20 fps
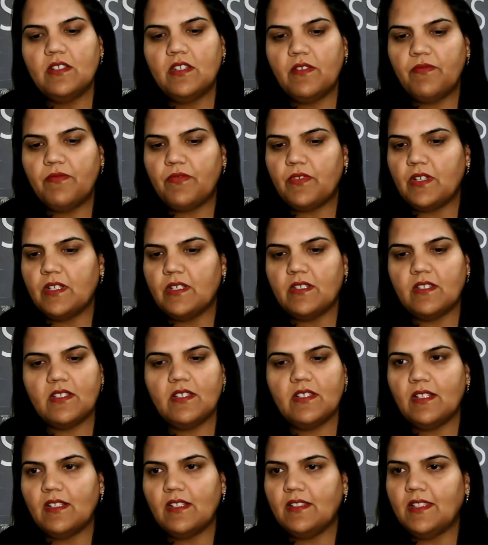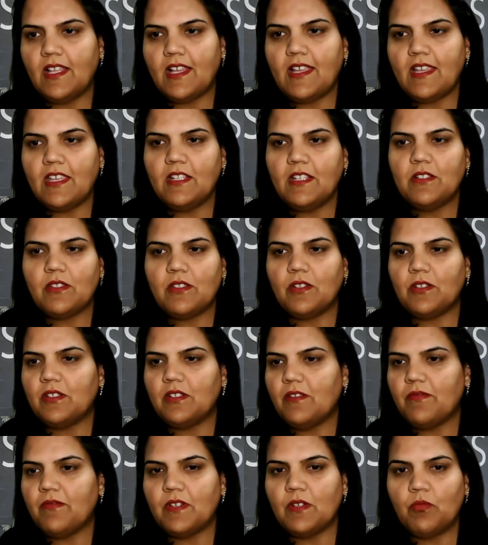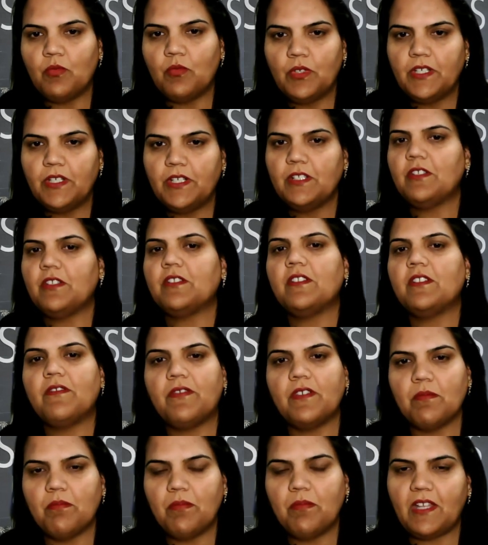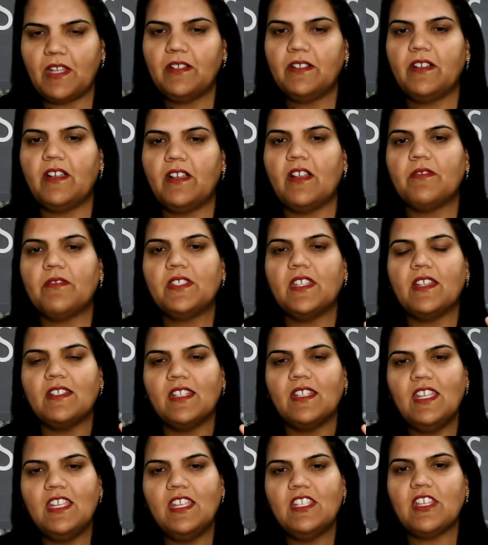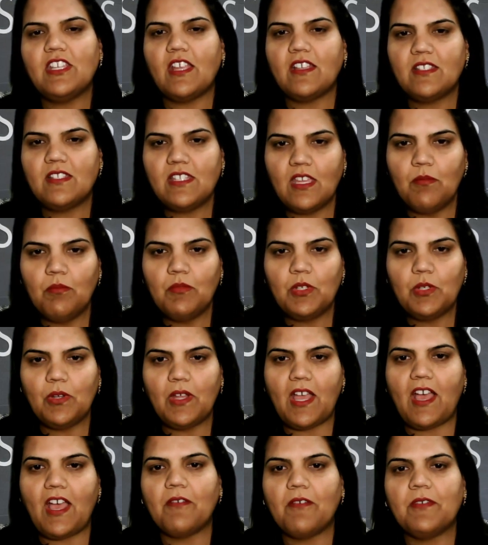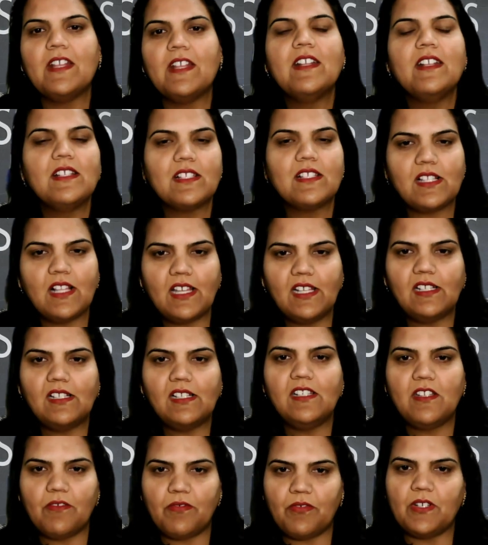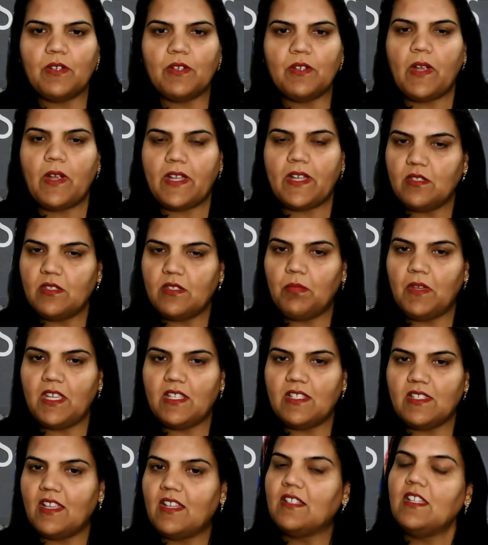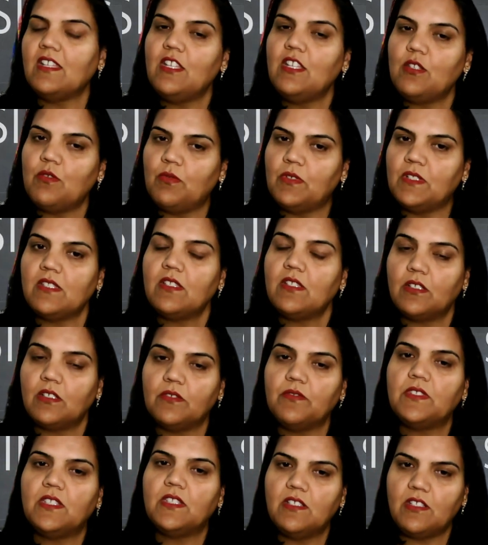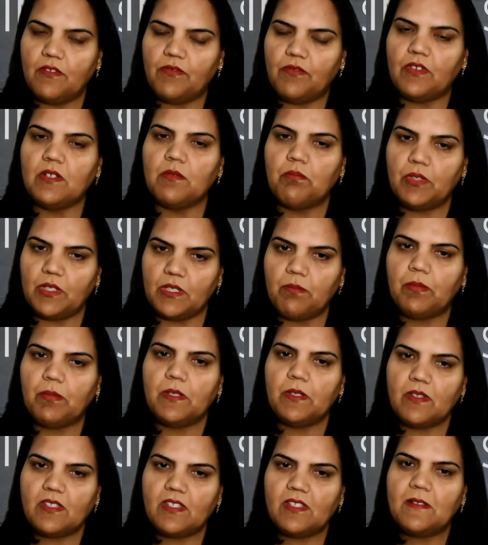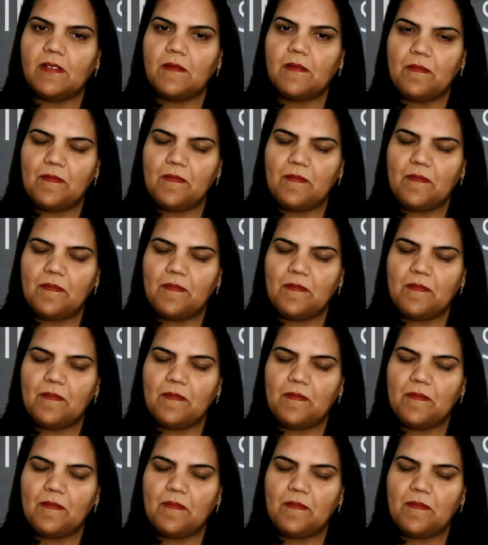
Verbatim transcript: different lines or different words or different paragraphs, and each seem to have slightly different white space, and each one serves the different purpose.